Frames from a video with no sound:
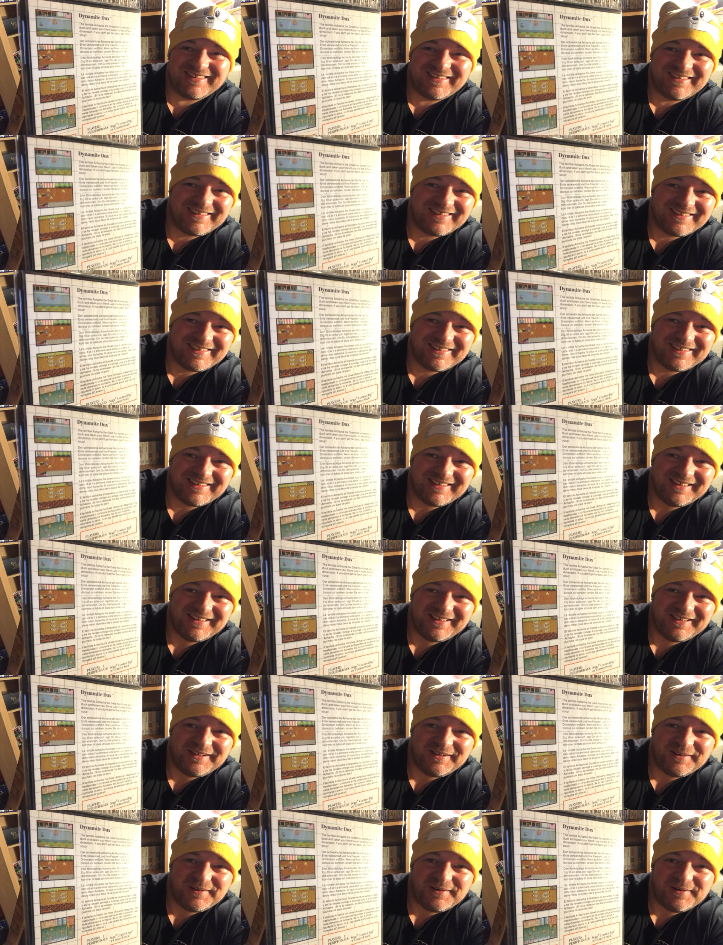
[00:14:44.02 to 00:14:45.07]

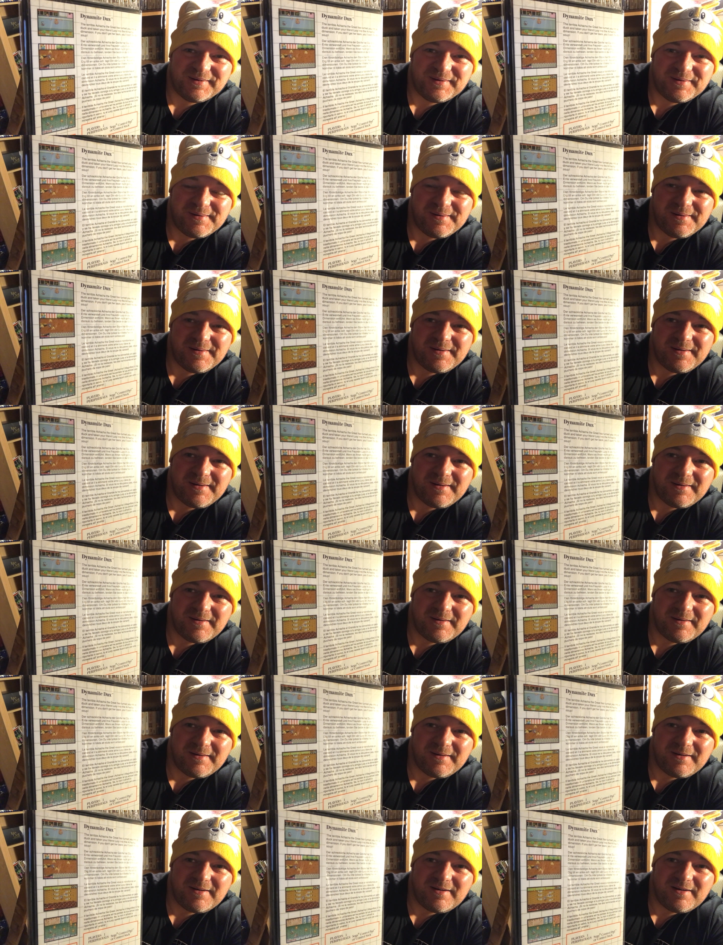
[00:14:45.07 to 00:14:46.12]

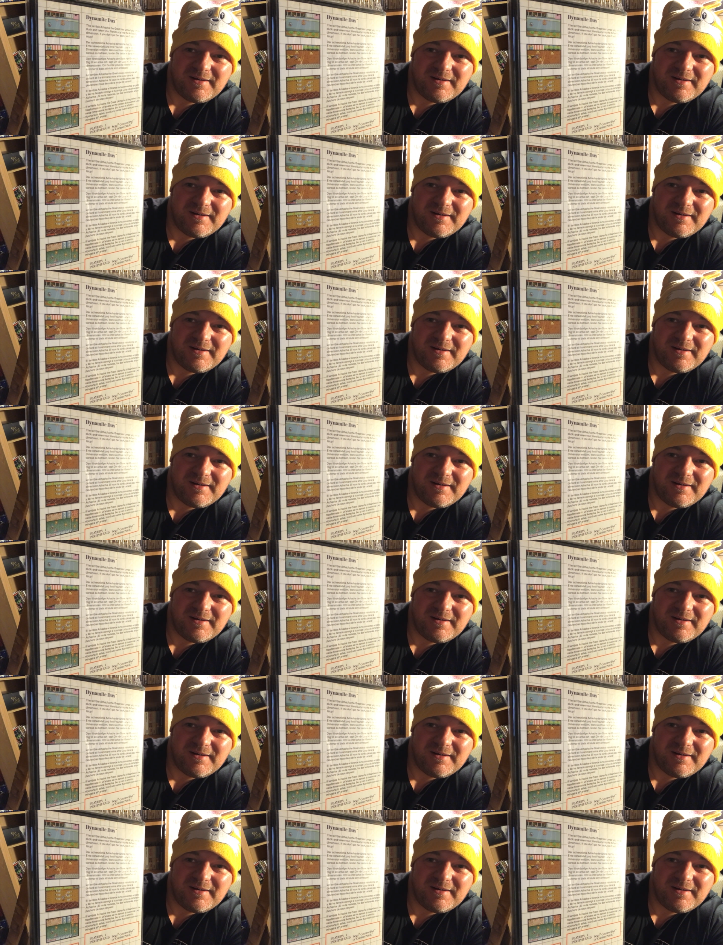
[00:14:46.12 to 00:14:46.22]
[no speech]